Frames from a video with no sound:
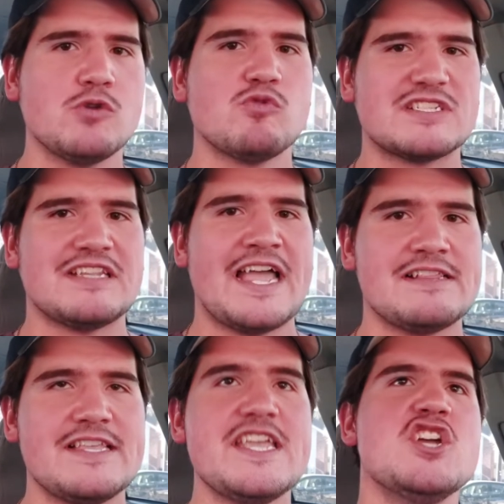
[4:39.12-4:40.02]
was
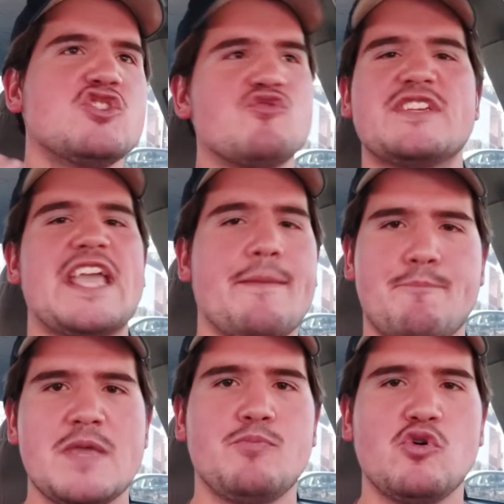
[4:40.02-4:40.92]
likely to get
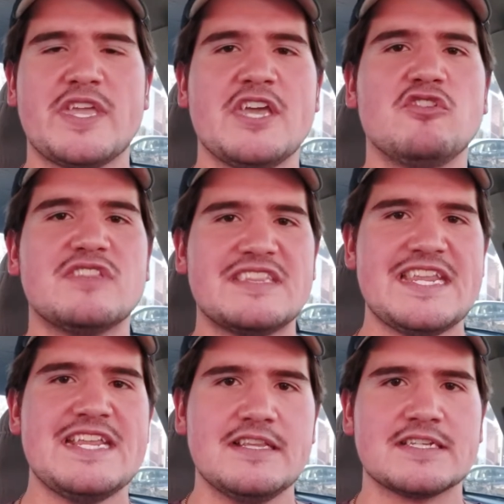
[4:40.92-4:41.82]
people killed
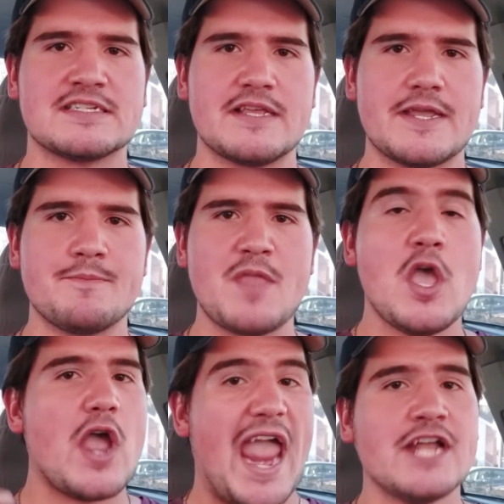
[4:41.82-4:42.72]
needlessly.
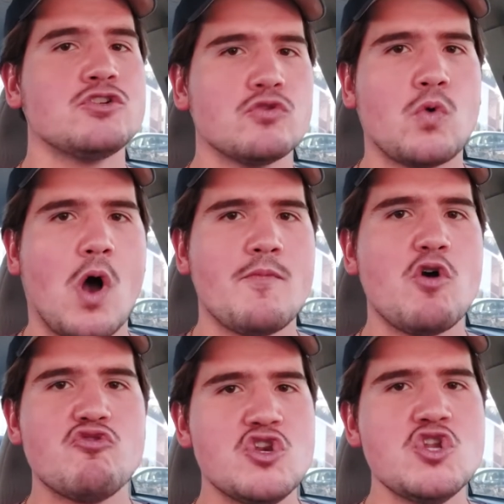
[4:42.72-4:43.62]
Andrew
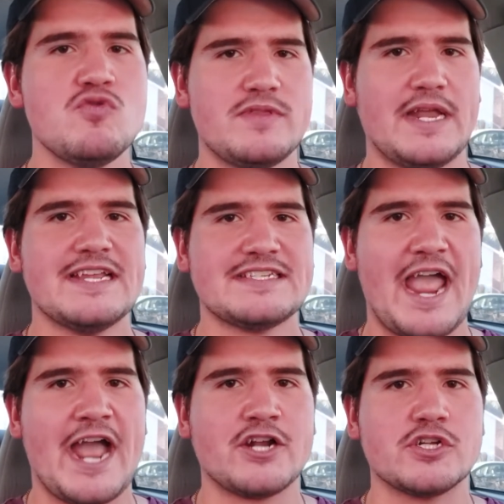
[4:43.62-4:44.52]
Cuomo knew that his
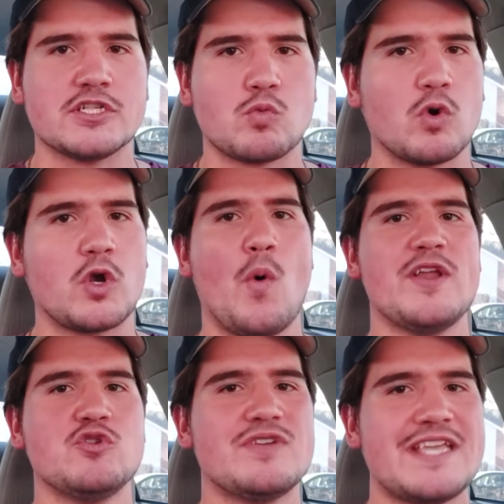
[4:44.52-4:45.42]
actions were
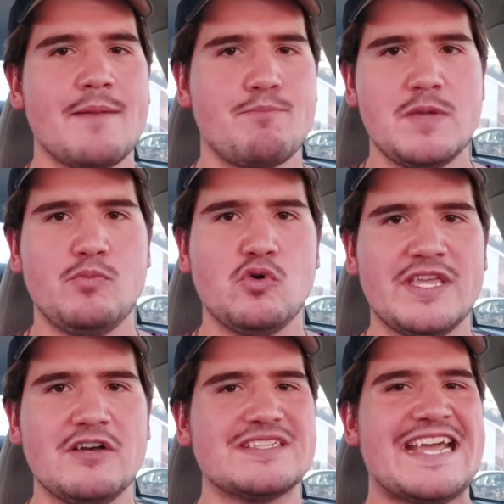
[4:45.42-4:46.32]
going to get people
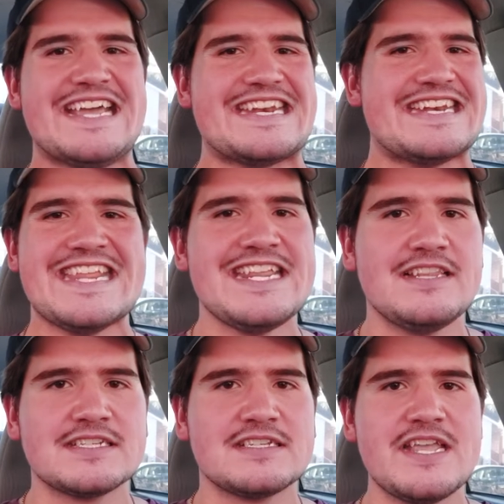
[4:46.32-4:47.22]
killed
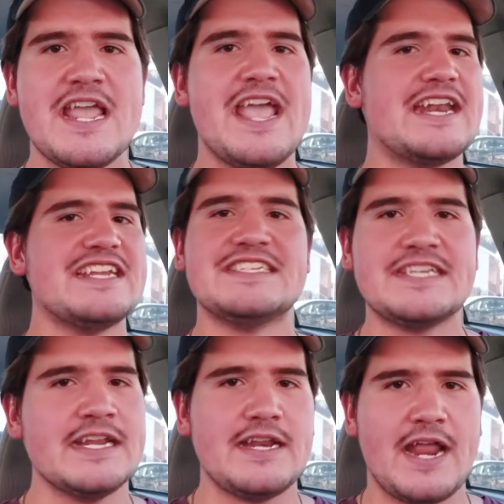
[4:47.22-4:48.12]
needlessly, and he
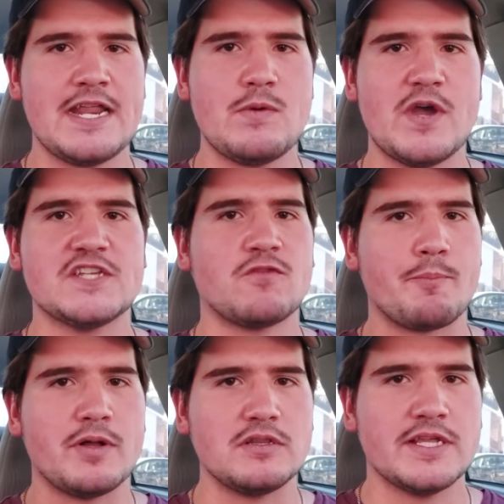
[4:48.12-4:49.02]
did it anyways for
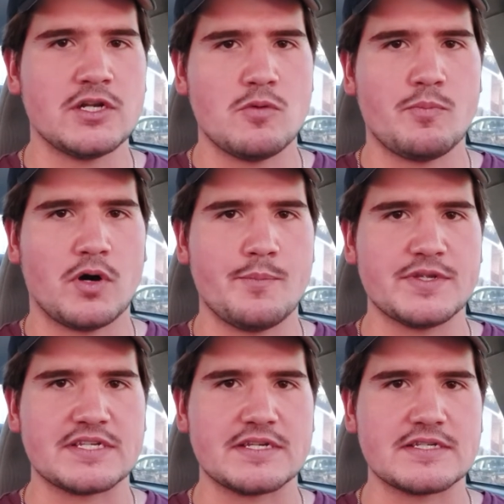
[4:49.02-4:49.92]
political
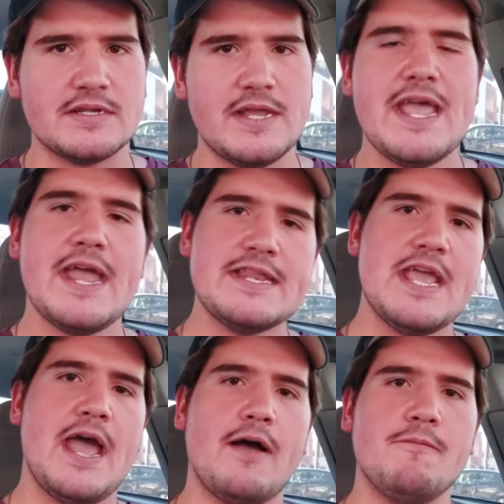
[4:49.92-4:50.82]
purposes. And
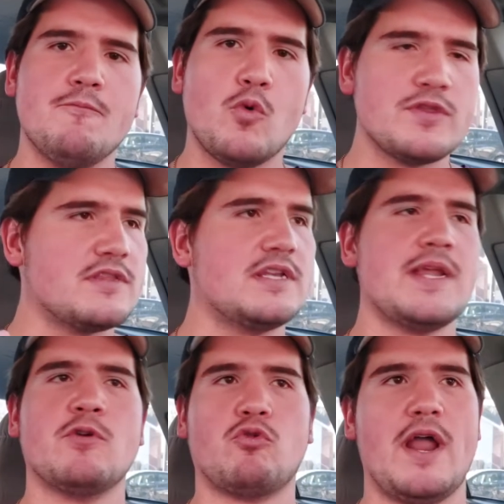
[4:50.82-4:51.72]
yeah, whether the
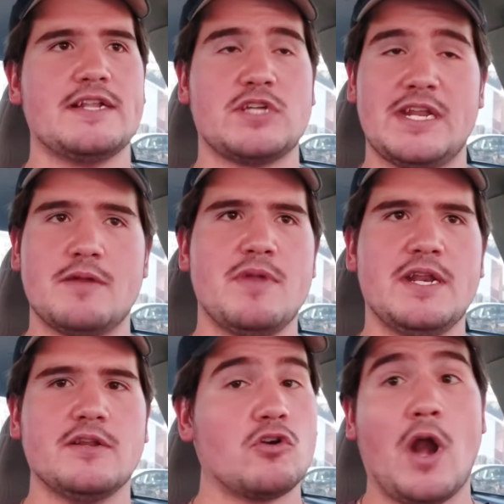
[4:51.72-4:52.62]
Democrats can admit
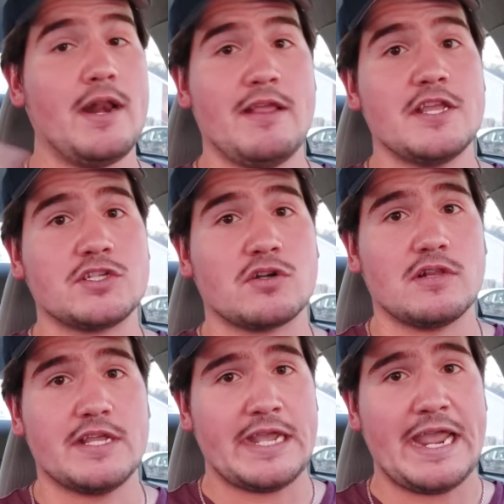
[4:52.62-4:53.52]
it or not, and they
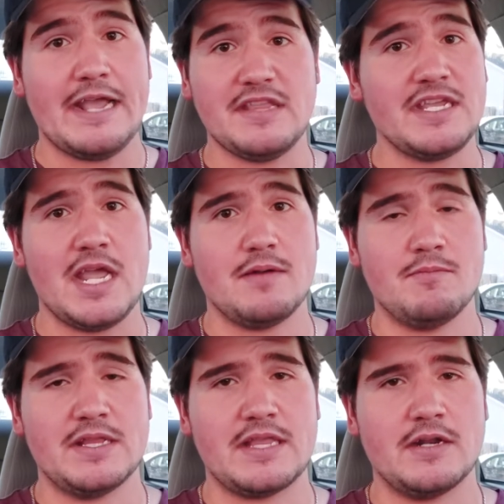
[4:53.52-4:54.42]
certainly can't, they can't
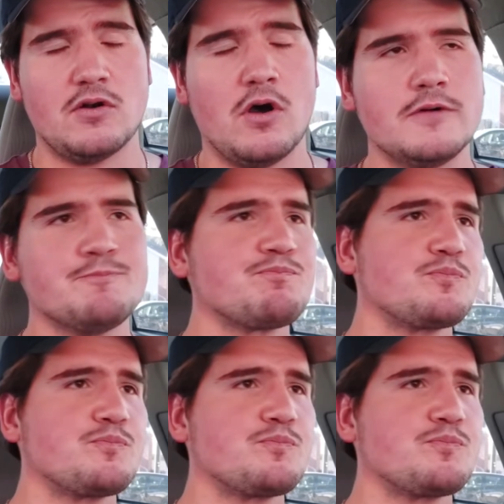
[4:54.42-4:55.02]
admit that at all,